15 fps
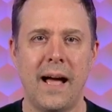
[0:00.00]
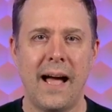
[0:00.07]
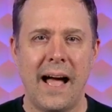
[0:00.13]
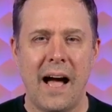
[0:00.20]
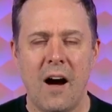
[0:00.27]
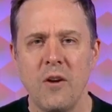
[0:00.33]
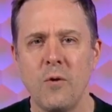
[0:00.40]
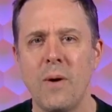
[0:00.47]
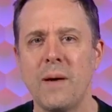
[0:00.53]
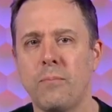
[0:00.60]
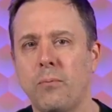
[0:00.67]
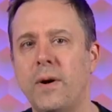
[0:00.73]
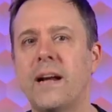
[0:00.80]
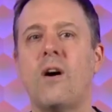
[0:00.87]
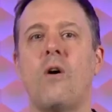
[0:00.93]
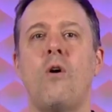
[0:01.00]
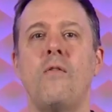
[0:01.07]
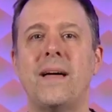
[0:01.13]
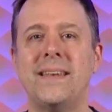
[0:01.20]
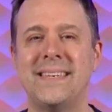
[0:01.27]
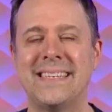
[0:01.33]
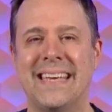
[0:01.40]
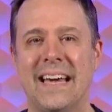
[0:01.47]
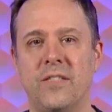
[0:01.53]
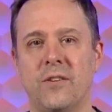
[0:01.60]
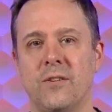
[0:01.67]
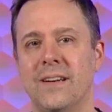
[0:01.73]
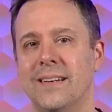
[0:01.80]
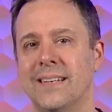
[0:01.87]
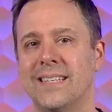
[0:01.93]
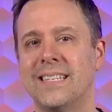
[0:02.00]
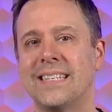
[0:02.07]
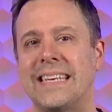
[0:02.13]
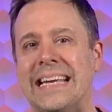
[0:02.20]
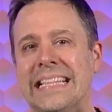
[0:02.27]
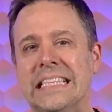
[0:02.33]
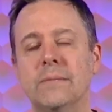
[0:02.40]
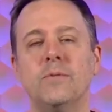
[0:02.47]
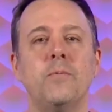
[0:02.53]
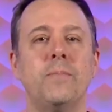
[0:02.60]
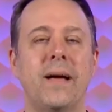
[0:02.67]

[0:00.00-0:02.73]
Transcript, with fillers: how do I bring all that together in a scalable